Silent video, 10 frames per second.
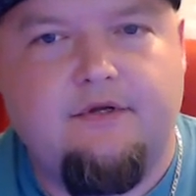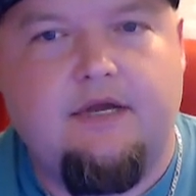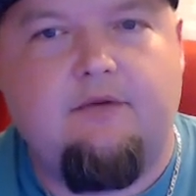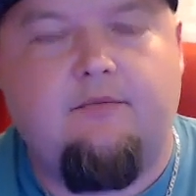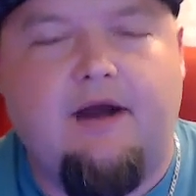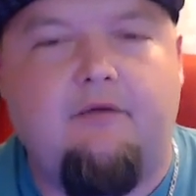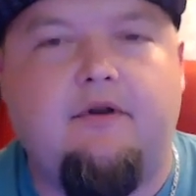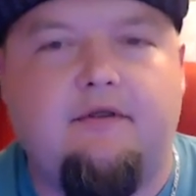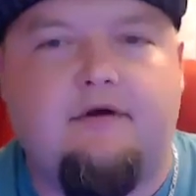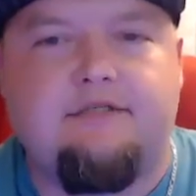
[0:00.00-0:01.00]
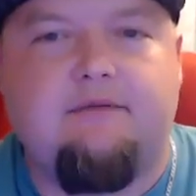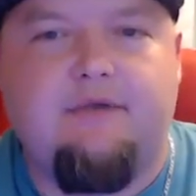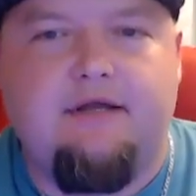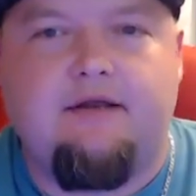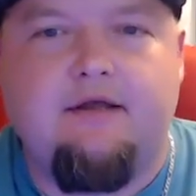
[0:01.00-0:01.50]
And by one of those, I
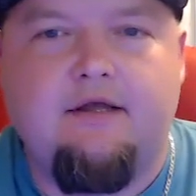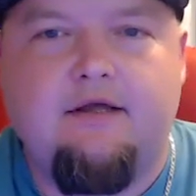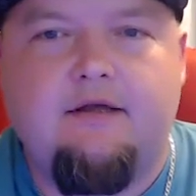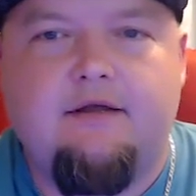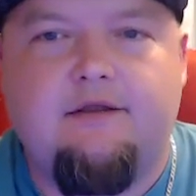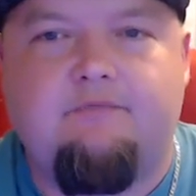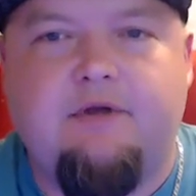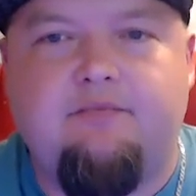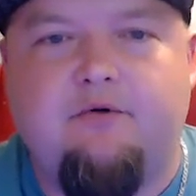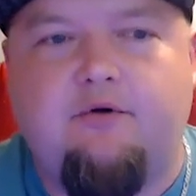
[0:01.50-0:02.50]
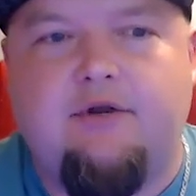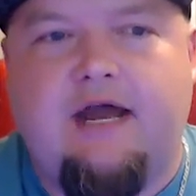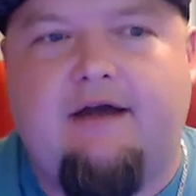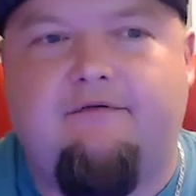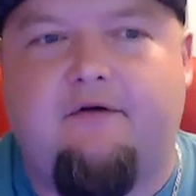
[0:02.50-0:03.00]
mean the people who would
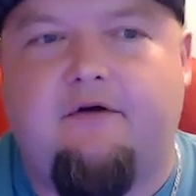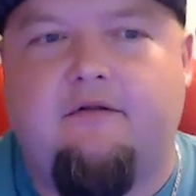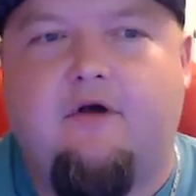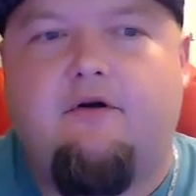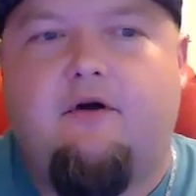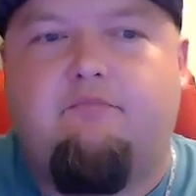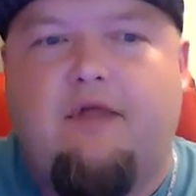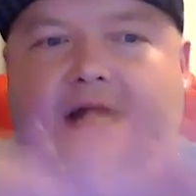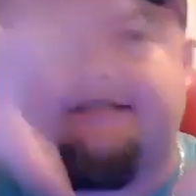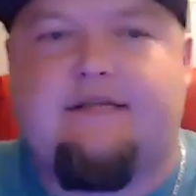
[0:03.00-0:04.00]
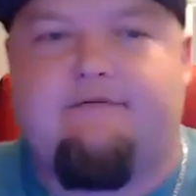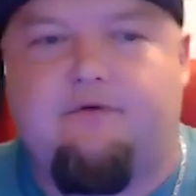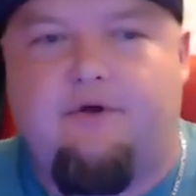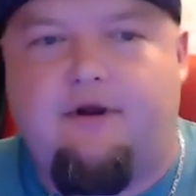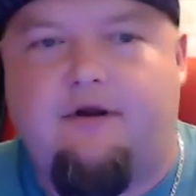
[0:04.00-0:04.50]
have her logo blasted
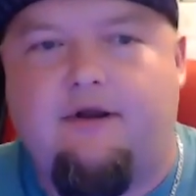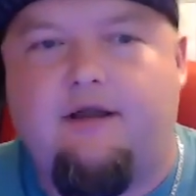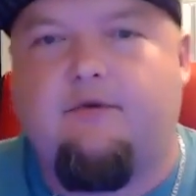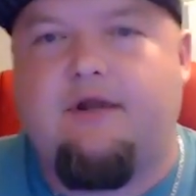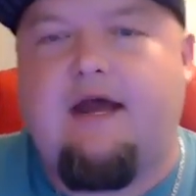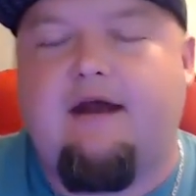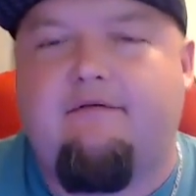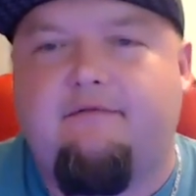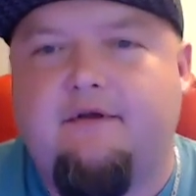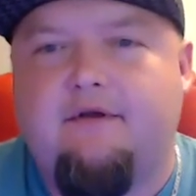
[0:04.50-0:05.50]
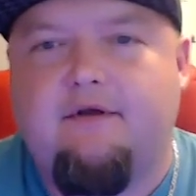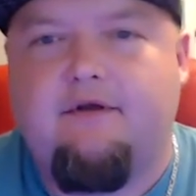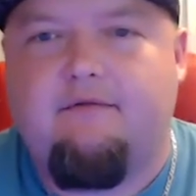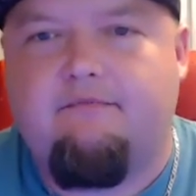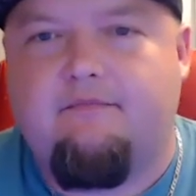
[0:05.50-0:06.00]
everywhere and would have
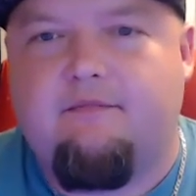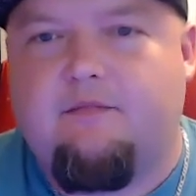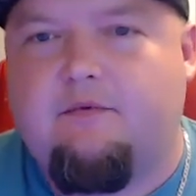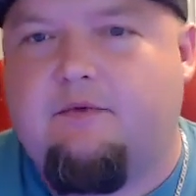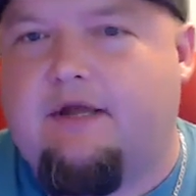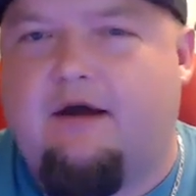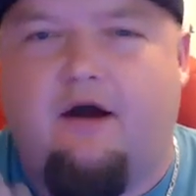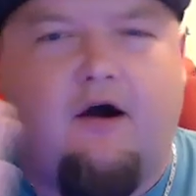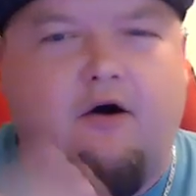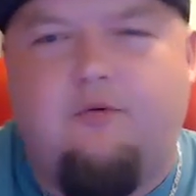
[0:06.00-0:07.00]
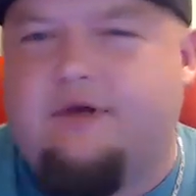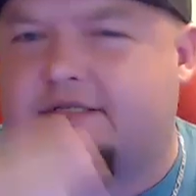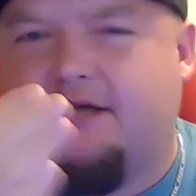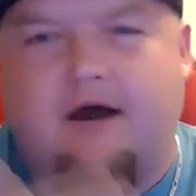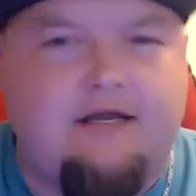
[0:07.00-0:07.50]
like
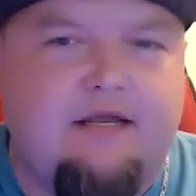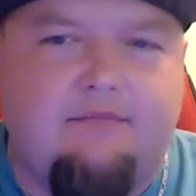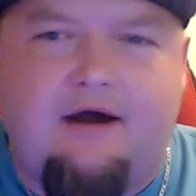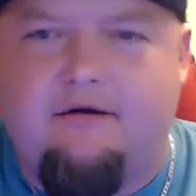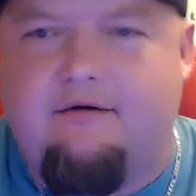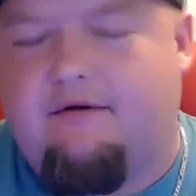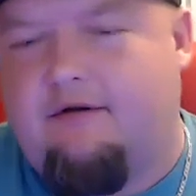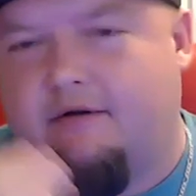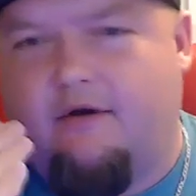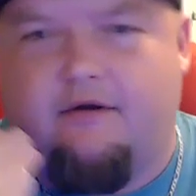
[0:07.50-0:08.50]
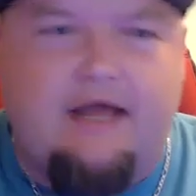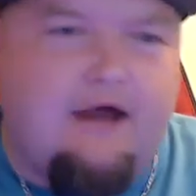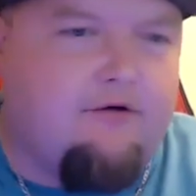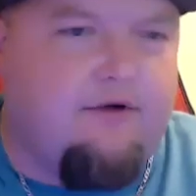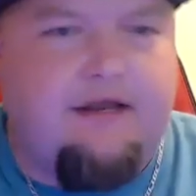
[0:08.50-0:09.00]
always talking about uh,
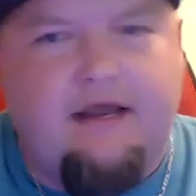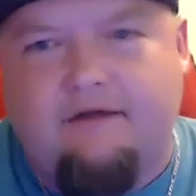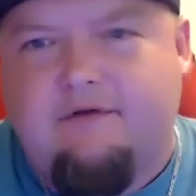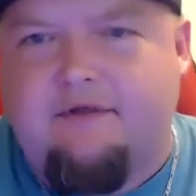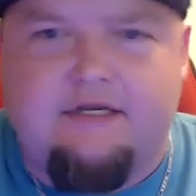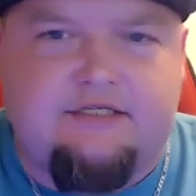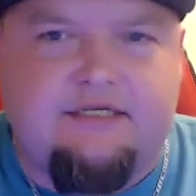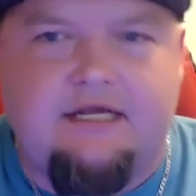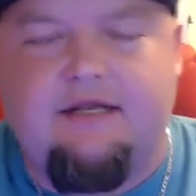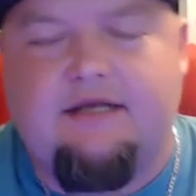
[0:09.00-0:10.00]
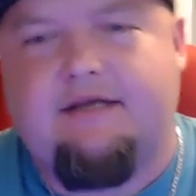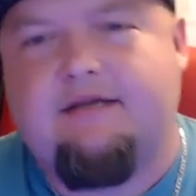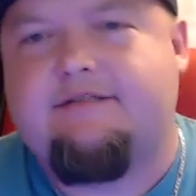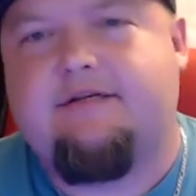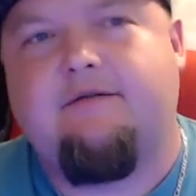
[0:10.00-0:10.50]
how great everything she did
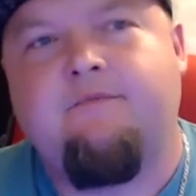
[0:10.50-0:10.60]
is.